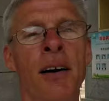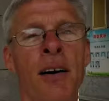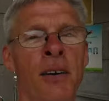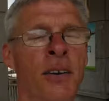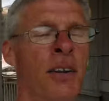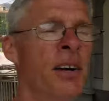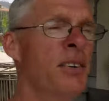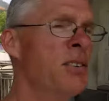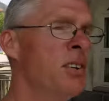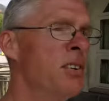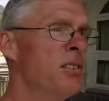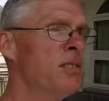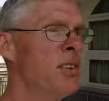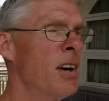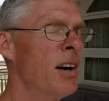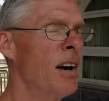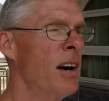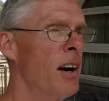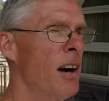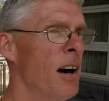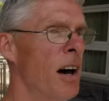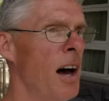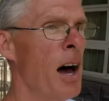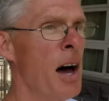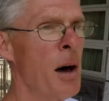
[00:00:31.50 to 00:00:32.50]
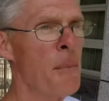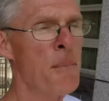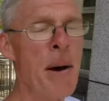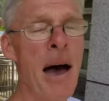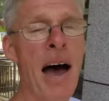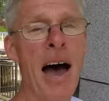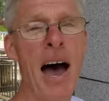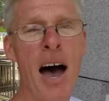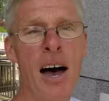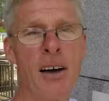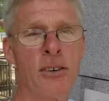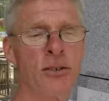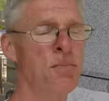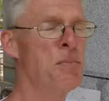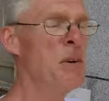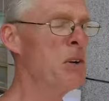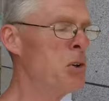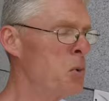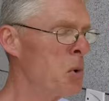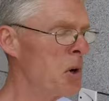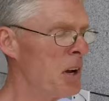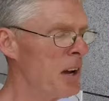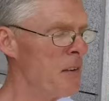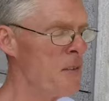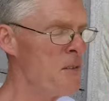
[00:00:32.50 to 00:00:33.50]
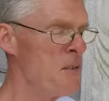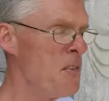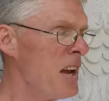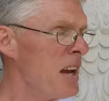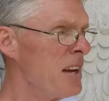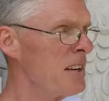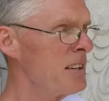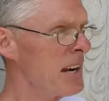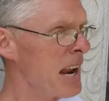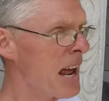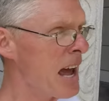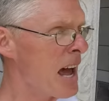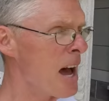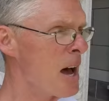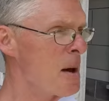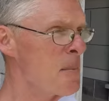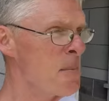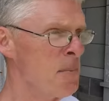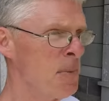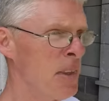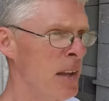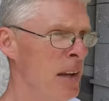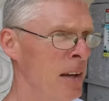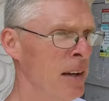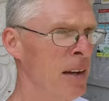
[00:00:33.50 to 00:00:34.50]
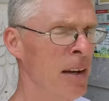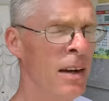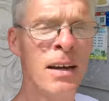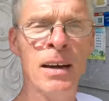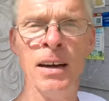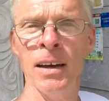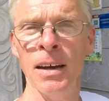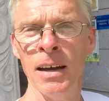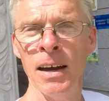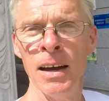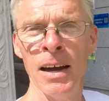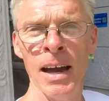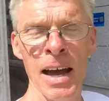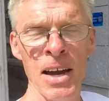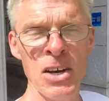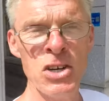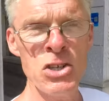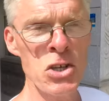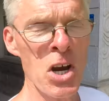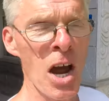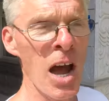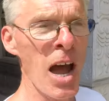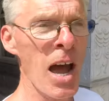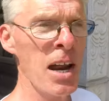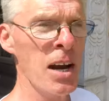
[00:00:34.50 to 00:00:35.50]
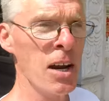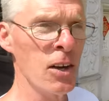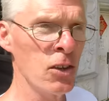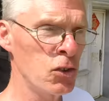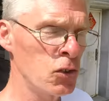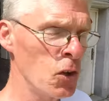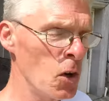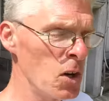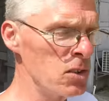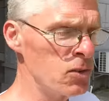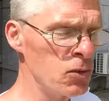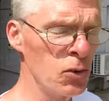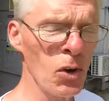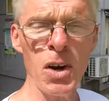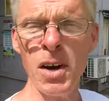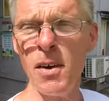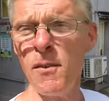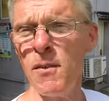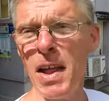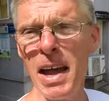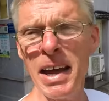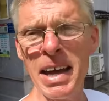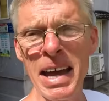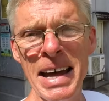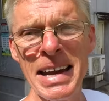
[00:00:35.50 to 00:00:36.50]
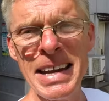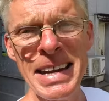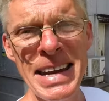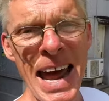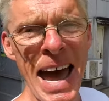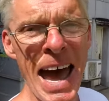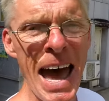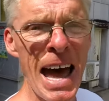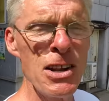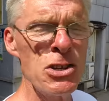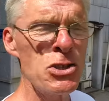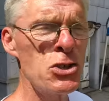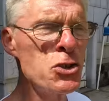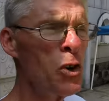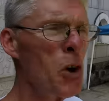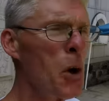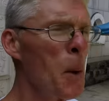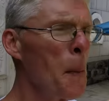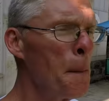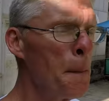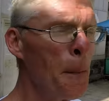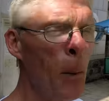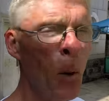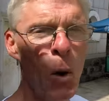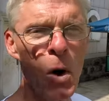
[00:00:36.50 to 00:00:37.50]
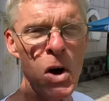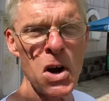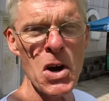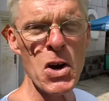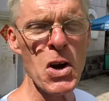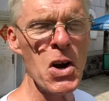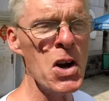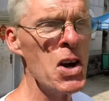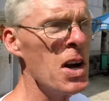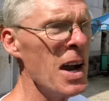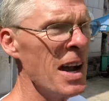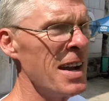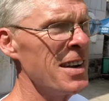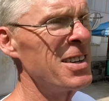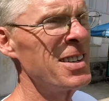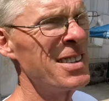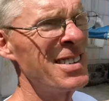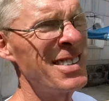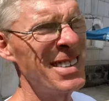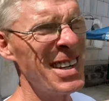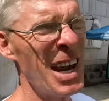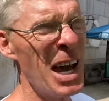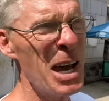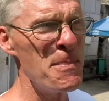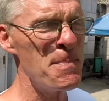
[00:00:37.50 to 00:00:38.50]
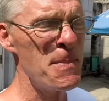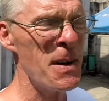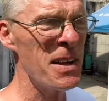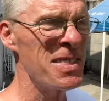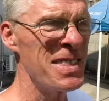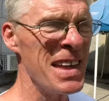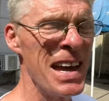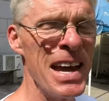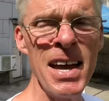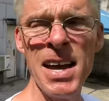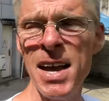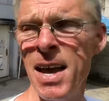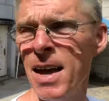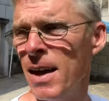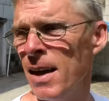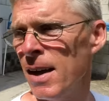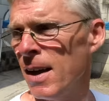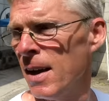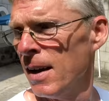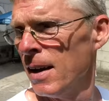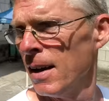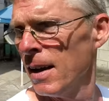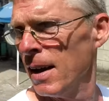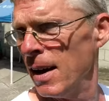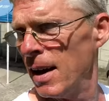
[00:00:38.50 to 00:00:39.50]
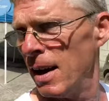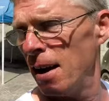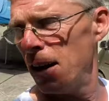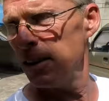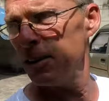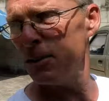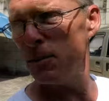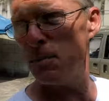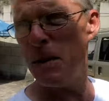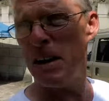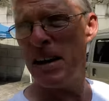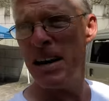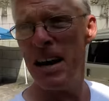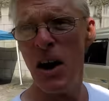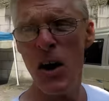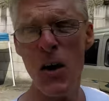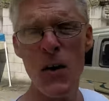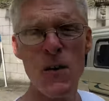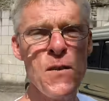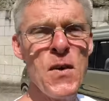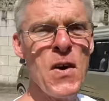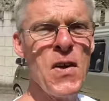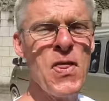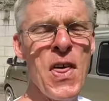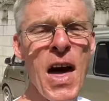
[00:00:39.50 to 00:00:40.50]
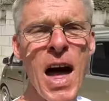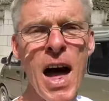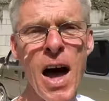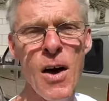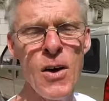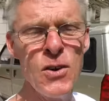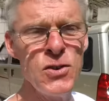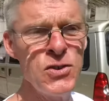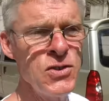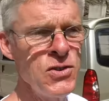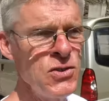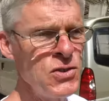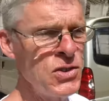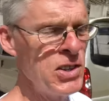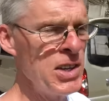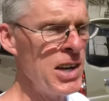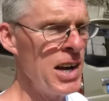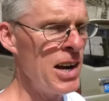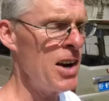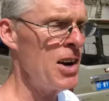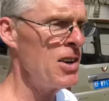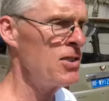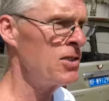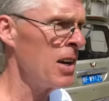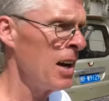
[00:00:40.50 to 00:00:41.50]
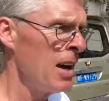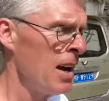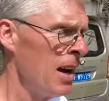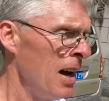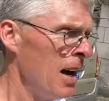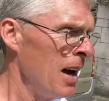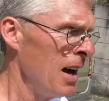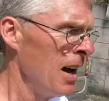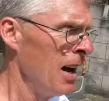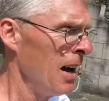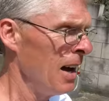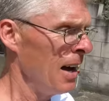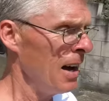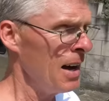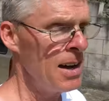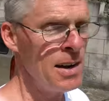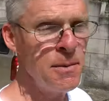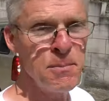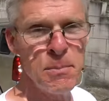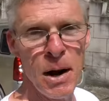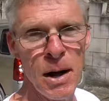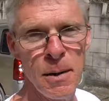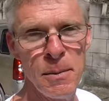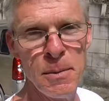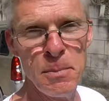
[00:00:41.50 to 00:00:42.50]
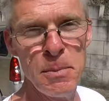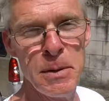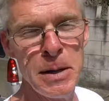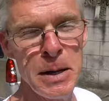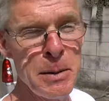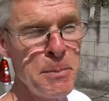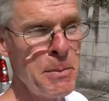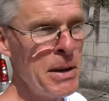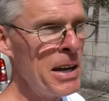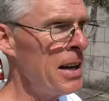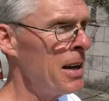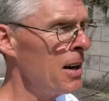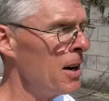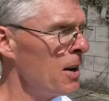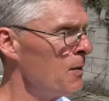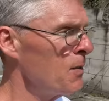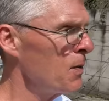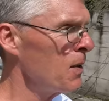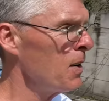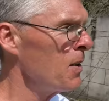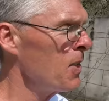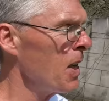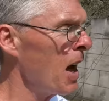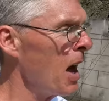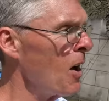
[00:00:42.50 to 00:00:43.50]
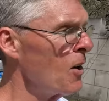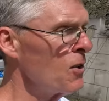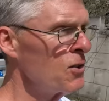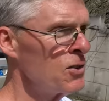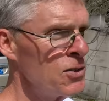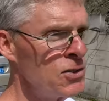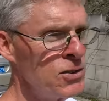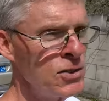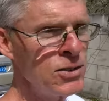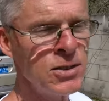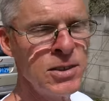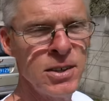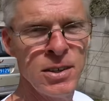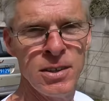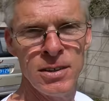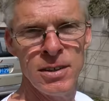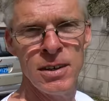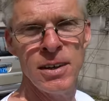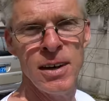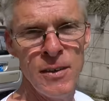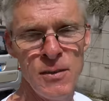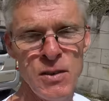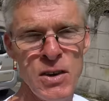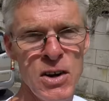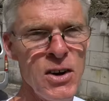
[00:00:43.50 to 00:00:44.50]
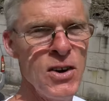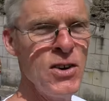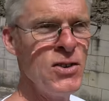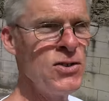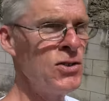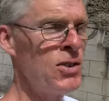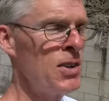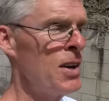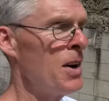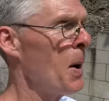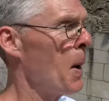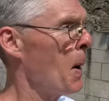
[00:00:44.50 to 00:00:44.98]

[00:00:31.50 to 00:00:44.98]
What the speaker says: this is a pass between Vietnam and China. So it's sort of like a natural border type of thing. It's been here for thousands of years and probably be here for thousands of years